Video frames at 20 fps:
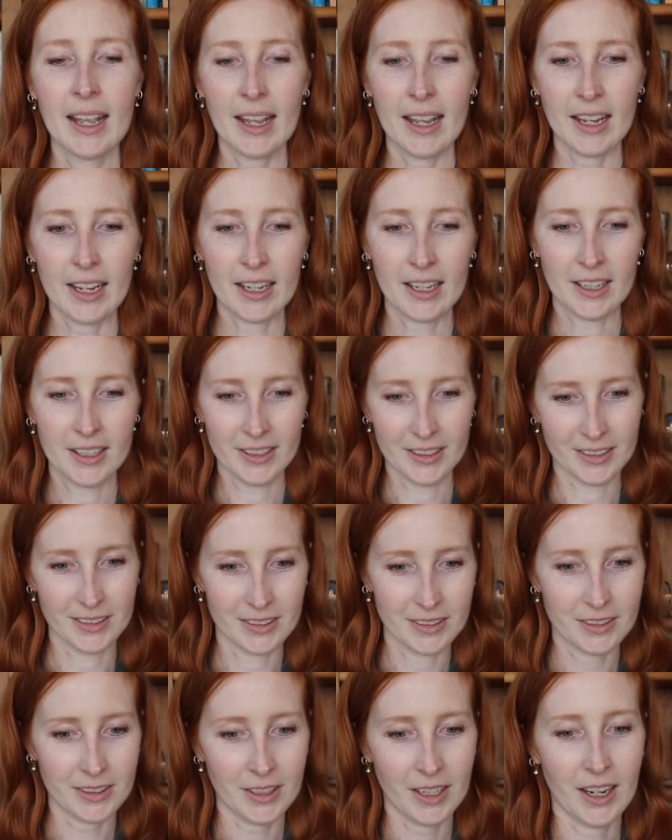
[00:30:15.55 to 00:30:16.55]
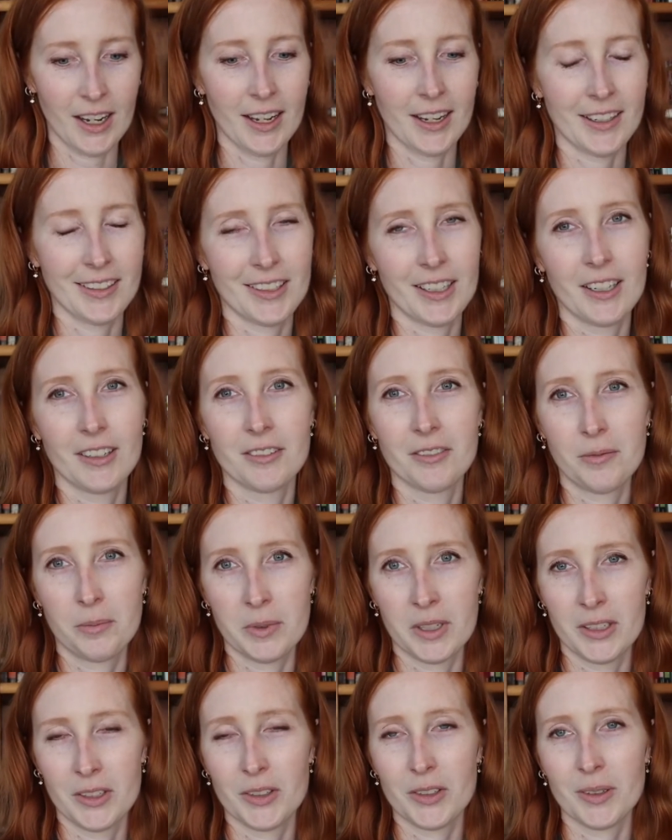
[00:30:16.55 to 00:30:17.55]
And I have
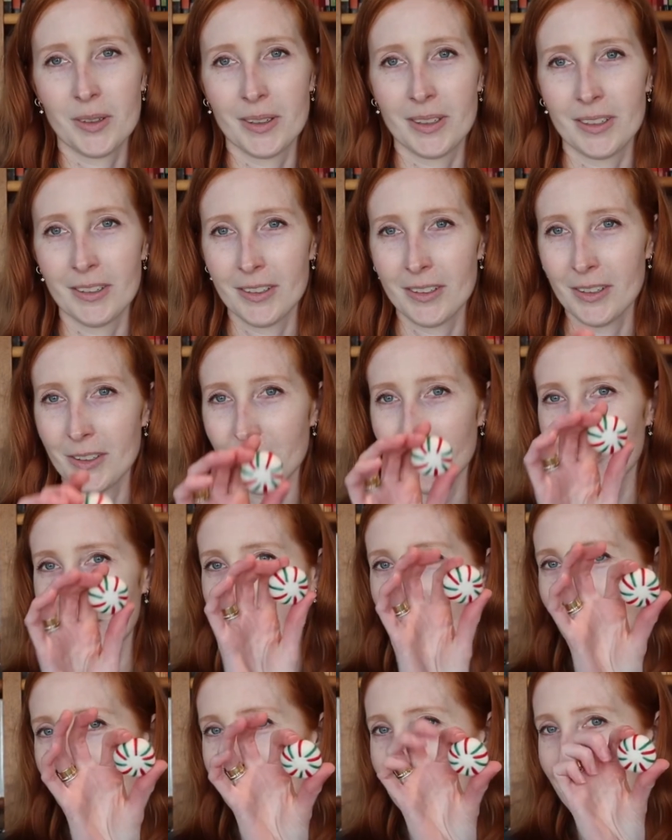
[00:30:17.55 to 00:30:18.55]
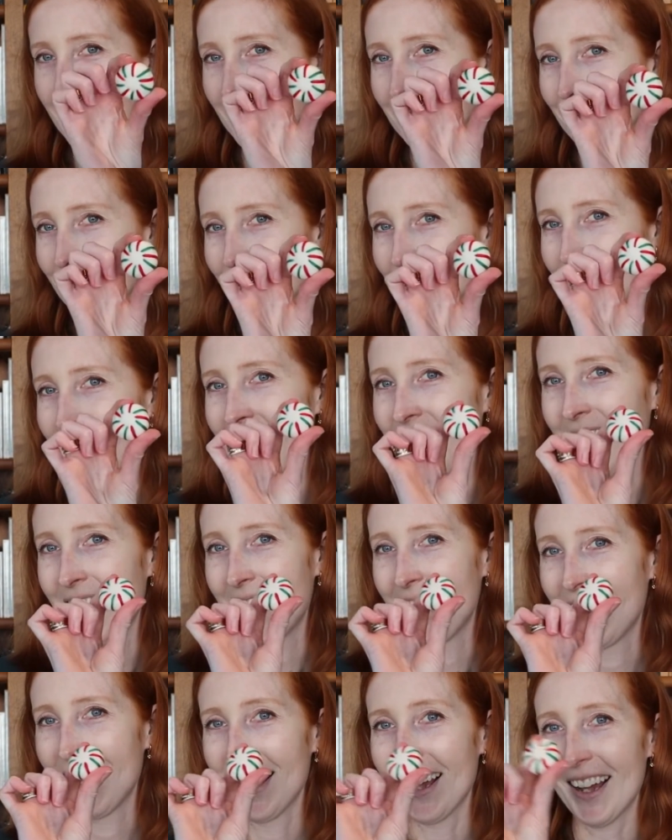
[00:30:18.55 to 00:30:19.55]
been doing a little shopping.
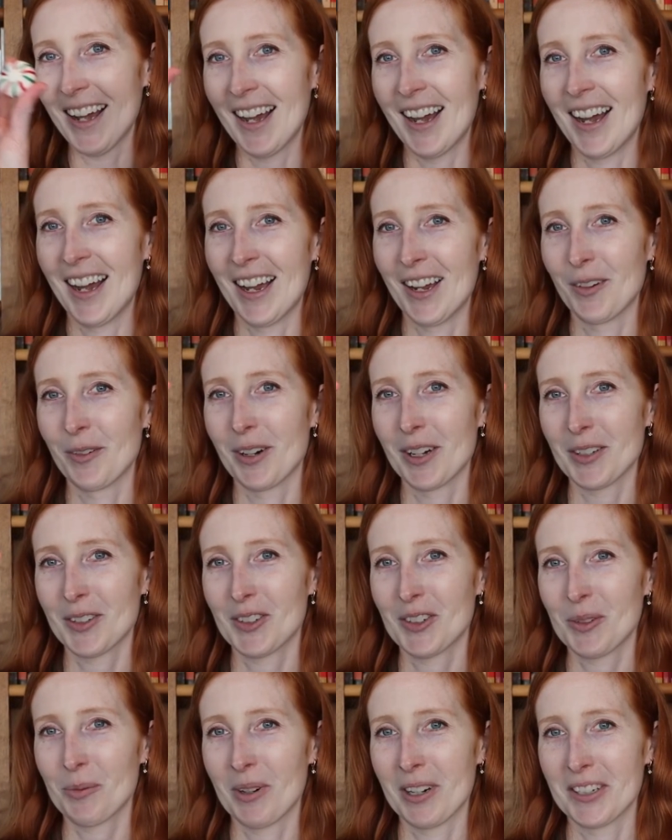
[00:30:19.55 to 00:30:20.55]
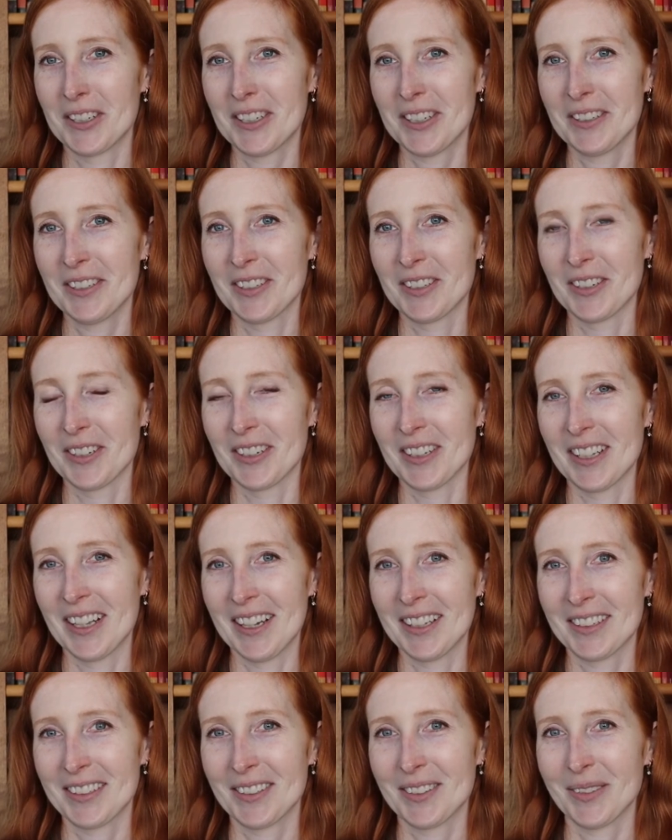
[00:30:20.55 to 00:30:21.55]
I watched Brenda and Laura
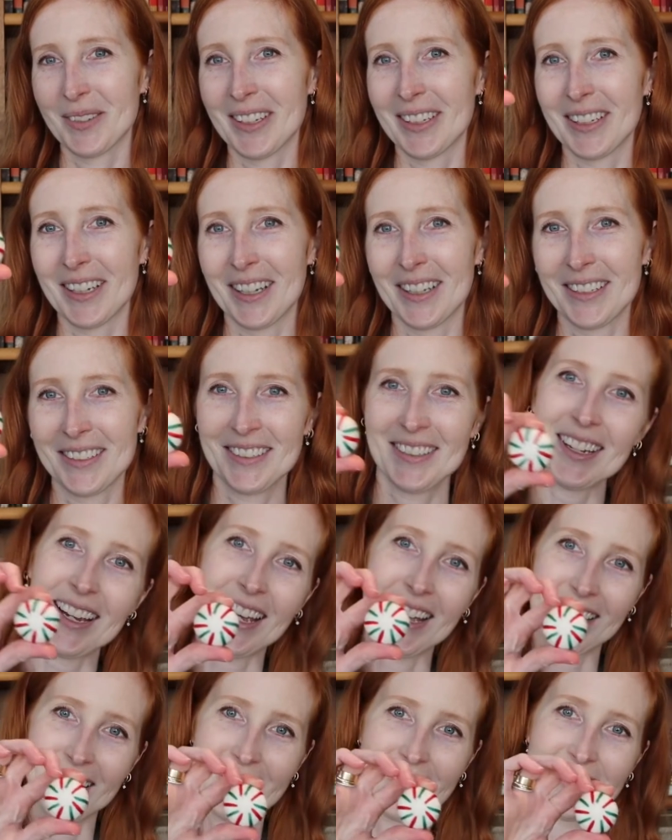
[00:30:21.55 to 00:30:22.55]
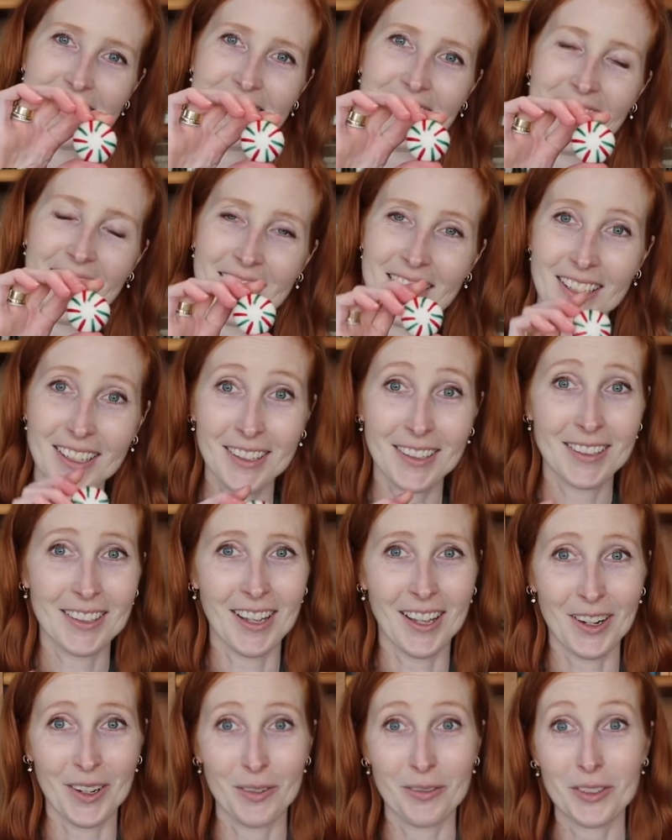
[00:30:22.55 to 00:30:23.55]
last weekend, as I think a
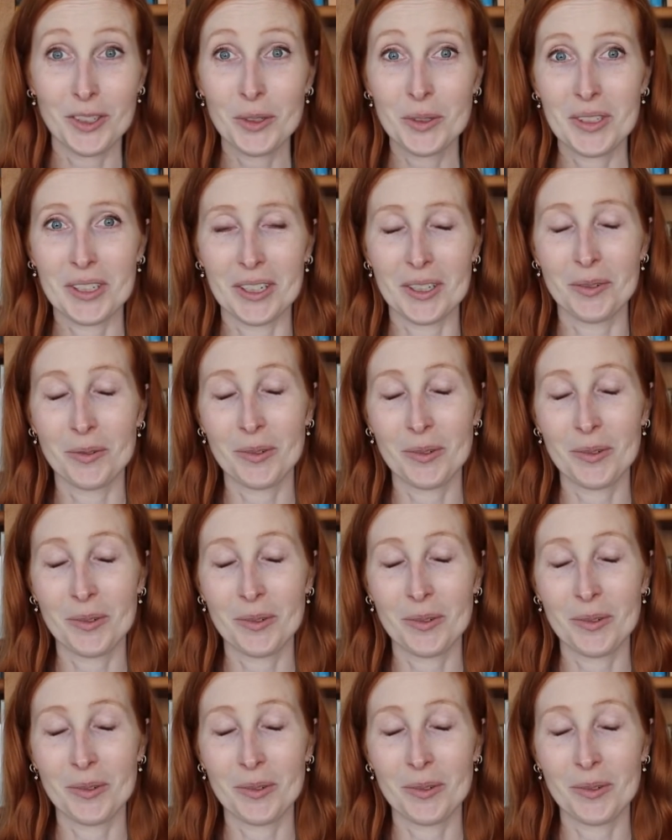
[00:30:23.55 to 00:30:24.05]
lot of you did.